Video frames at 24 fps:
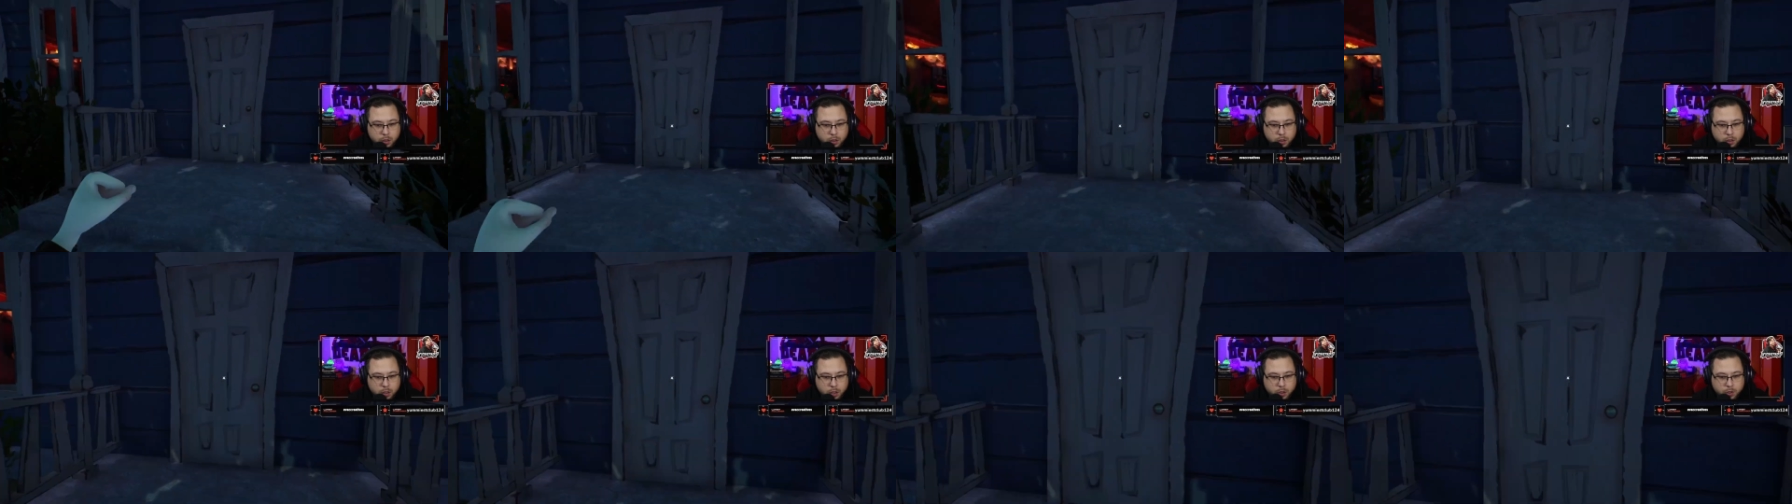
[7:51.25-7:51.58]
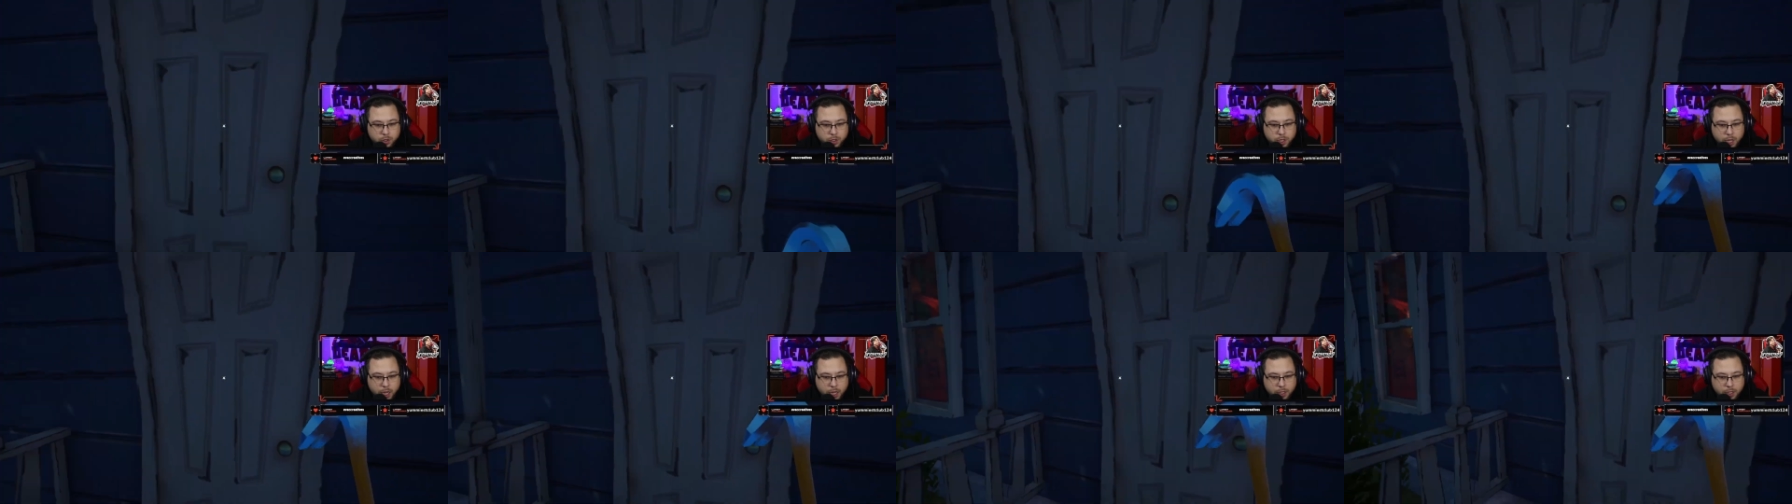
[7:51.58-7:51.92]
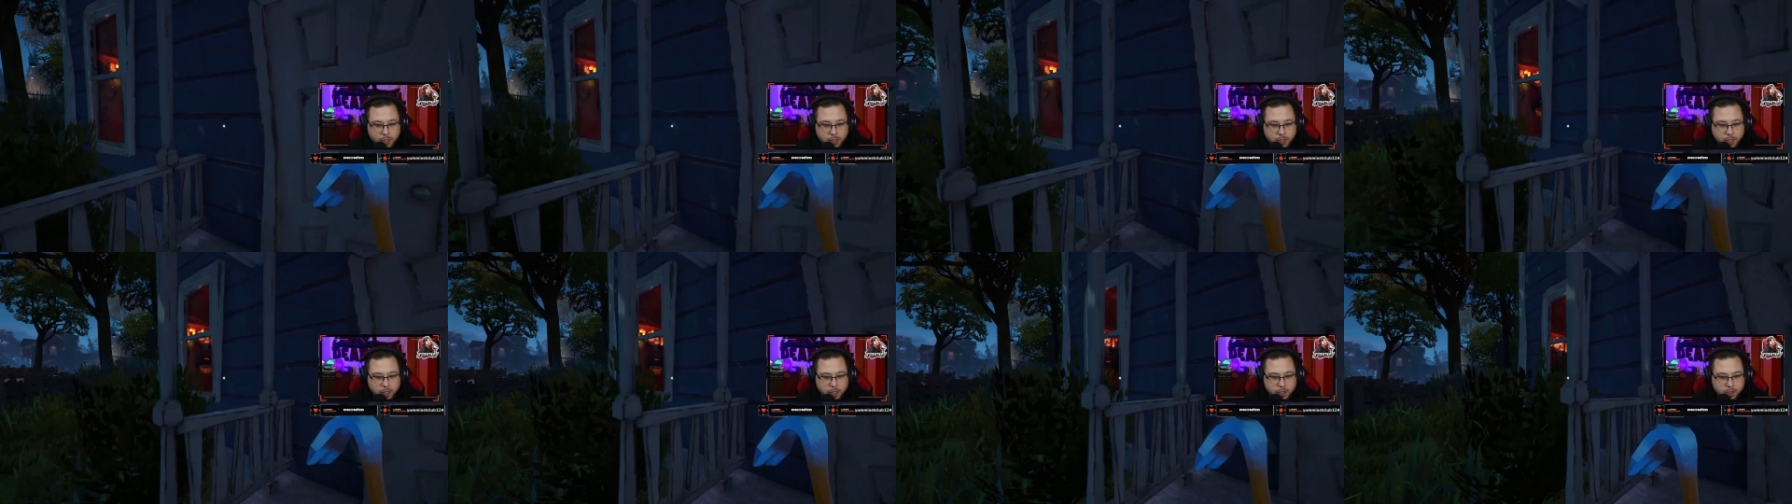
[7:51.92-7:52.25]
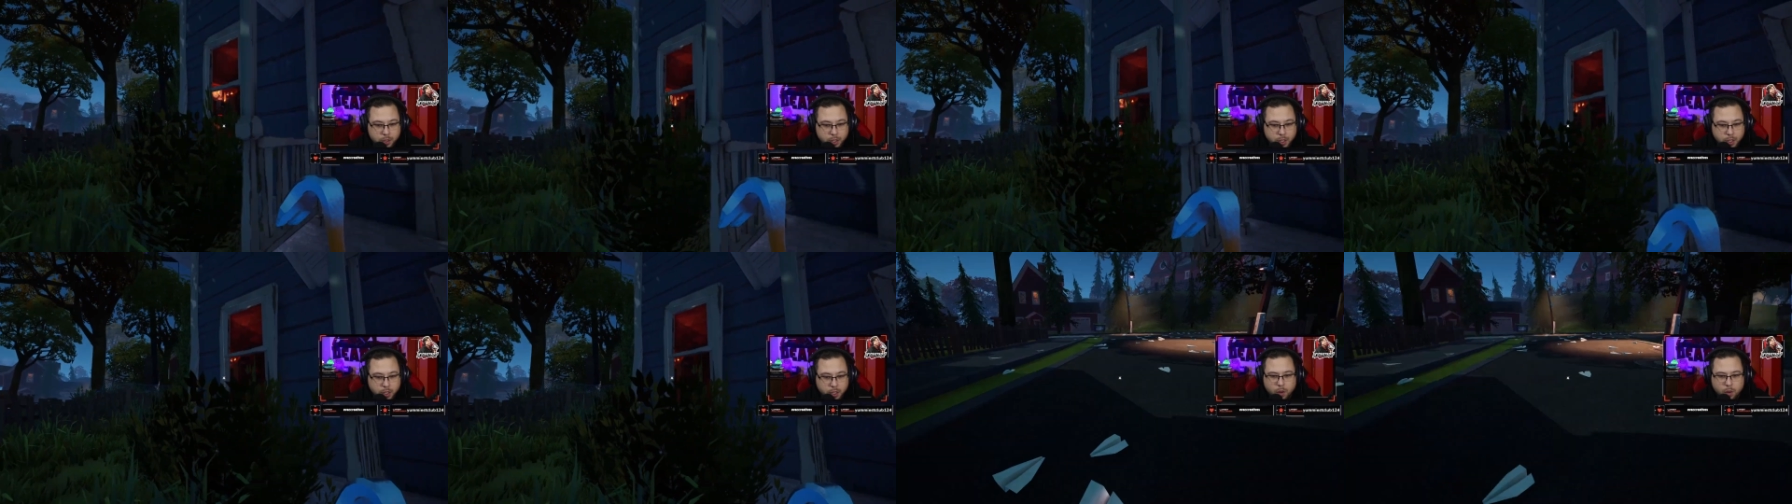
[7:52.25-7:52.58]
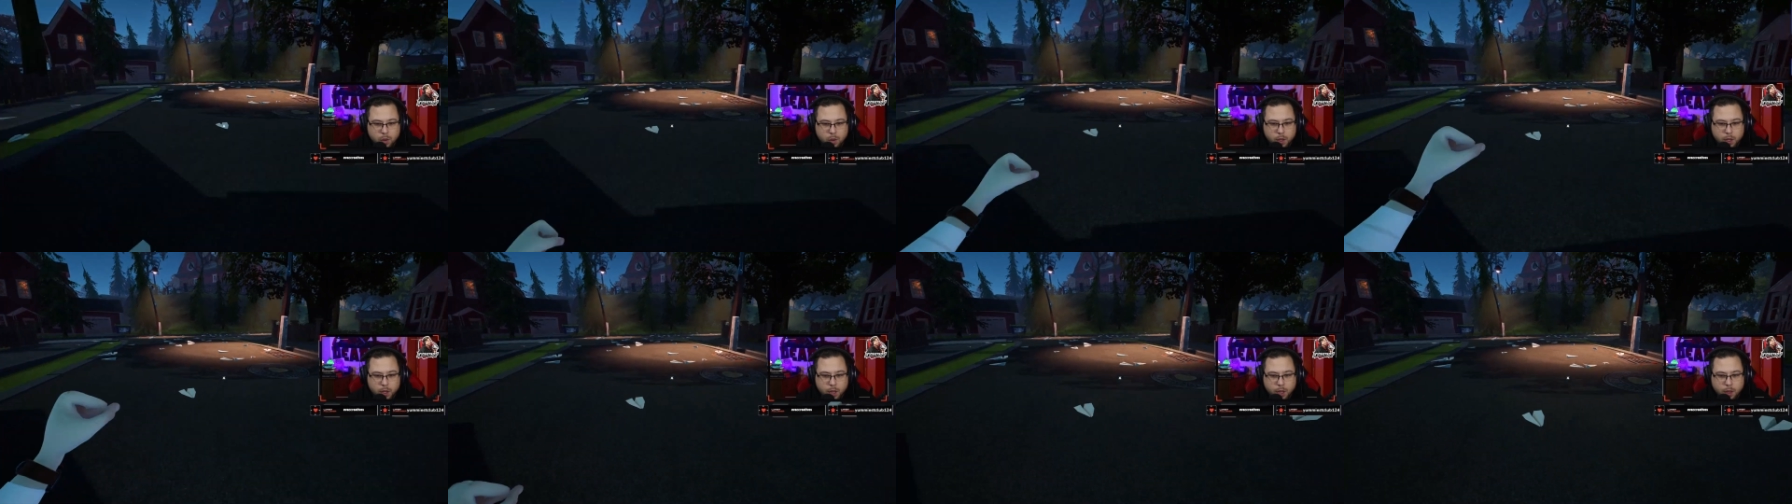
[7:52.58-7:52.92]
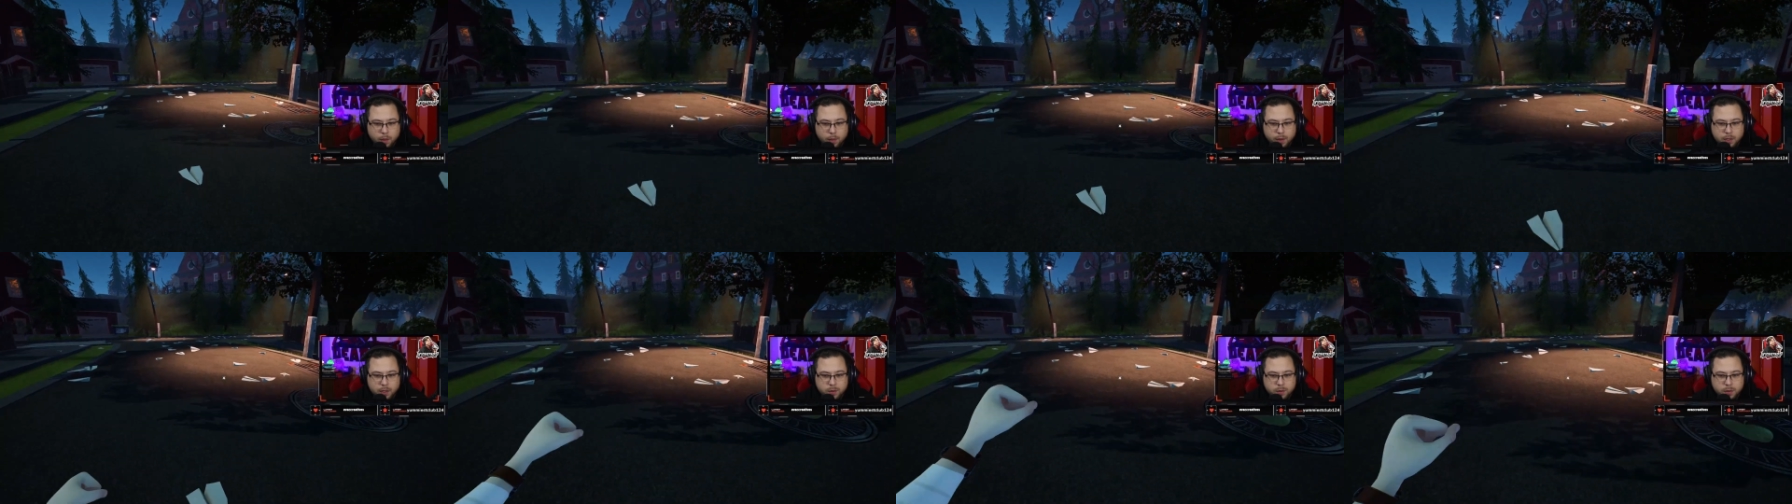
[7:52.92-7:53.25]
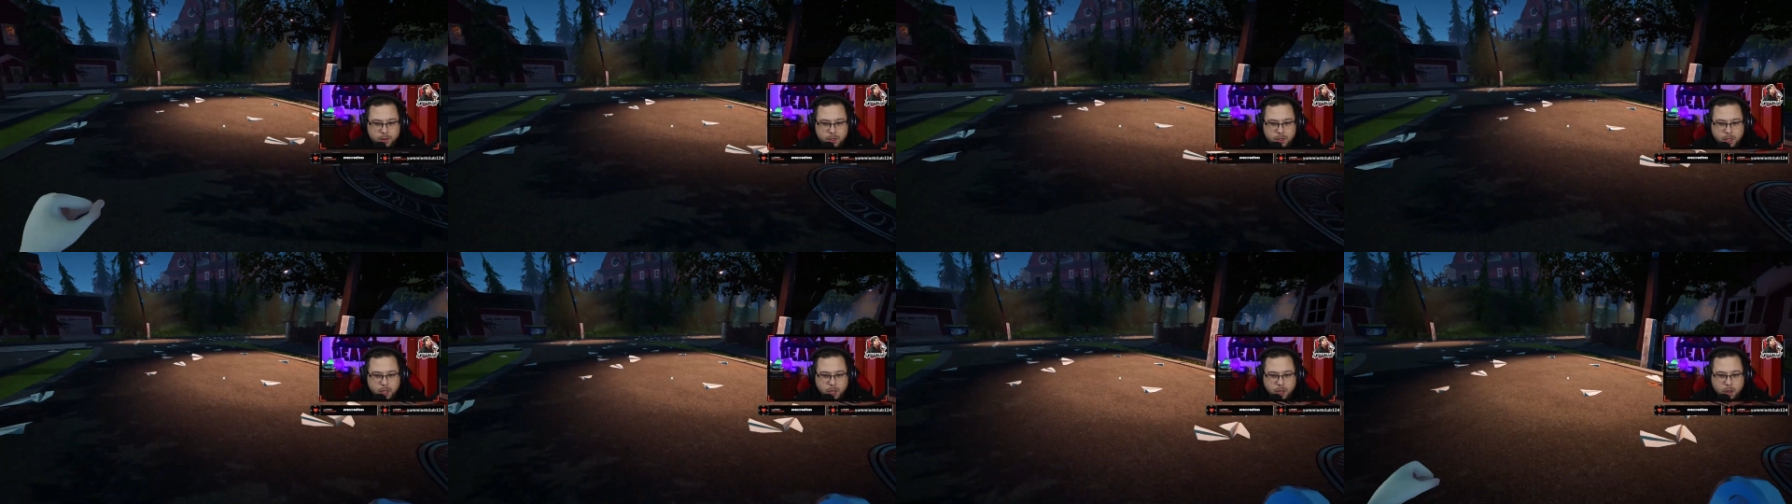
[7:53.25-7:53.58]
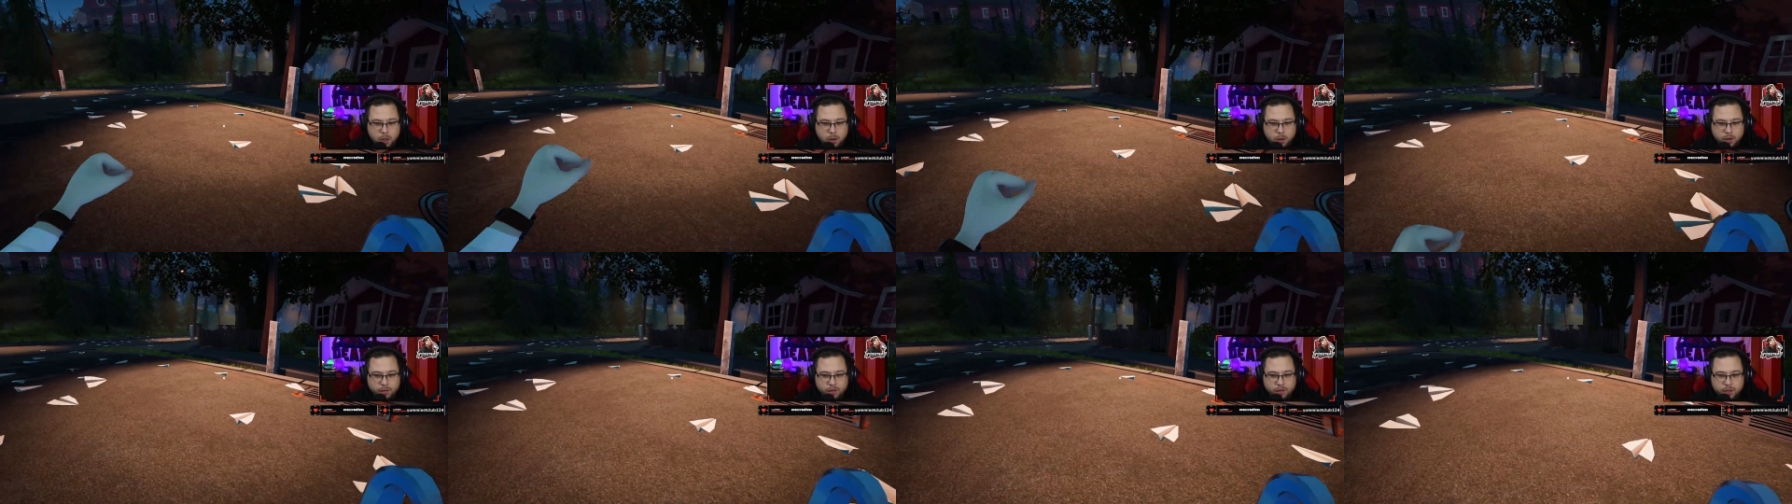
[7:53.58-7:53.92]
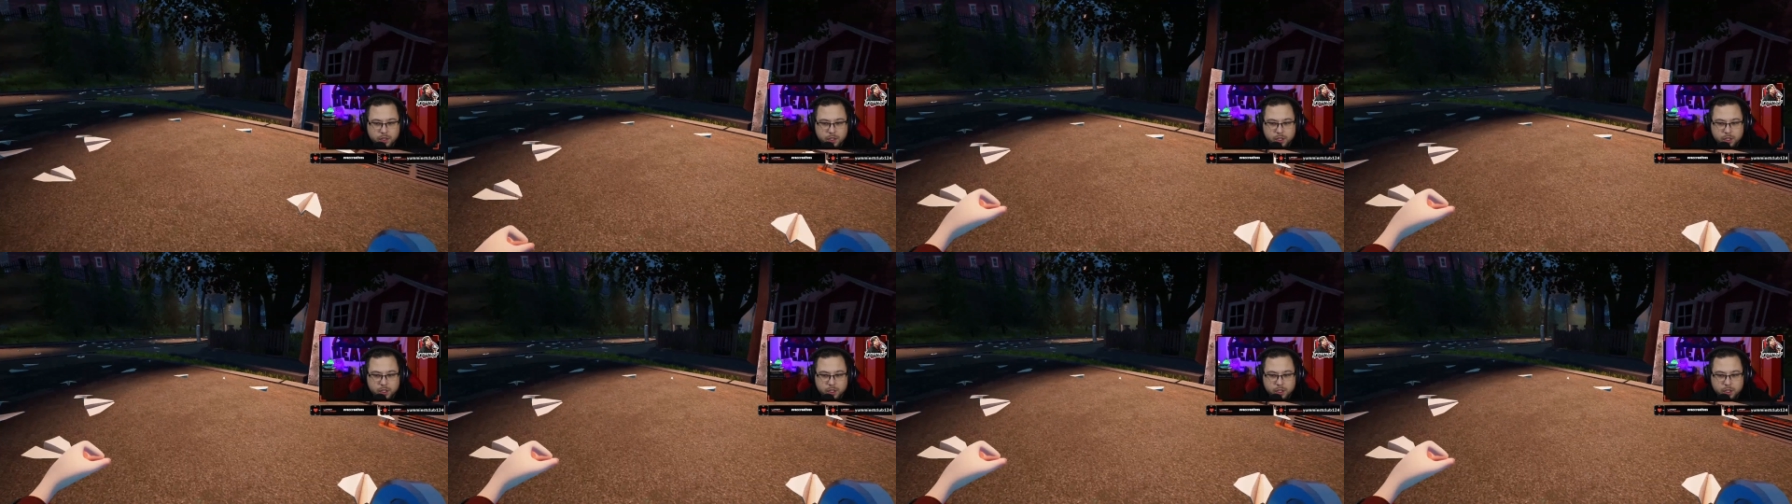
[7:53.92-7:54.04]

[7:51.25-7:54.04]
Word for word: No shot, it's this, right? Where the hell am I supposed to go if it's